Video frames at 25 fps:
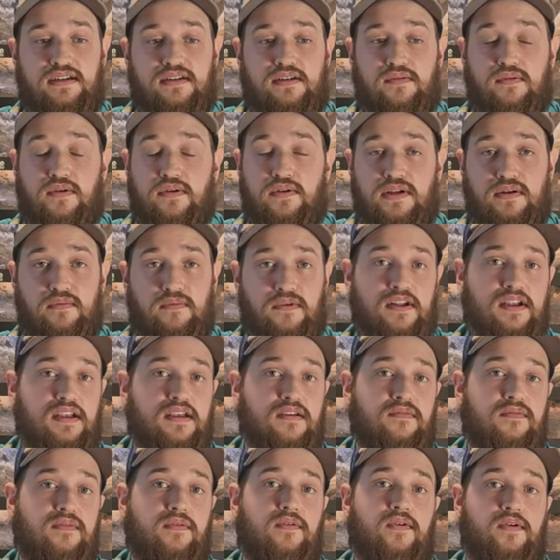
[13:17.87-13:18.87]
You only want to
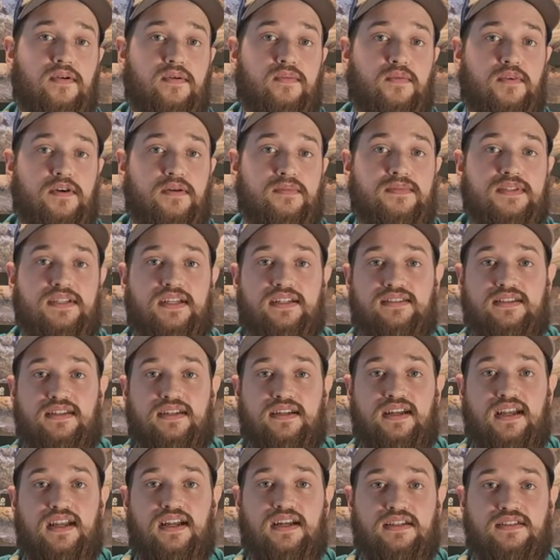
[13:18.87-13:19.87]
give hornworms as an
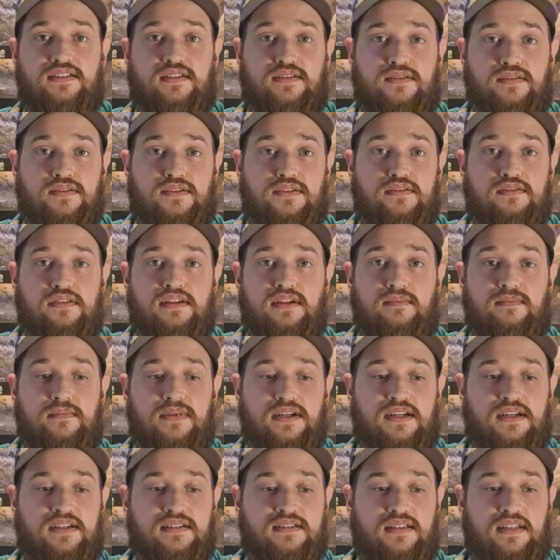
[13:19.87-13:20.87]
occasional treat
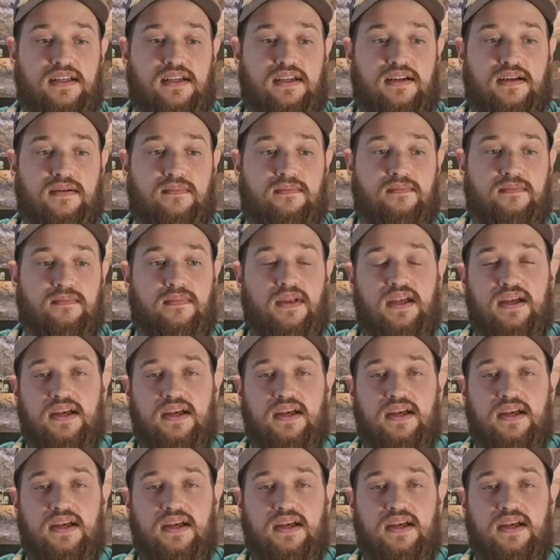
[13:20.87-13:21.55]
because they can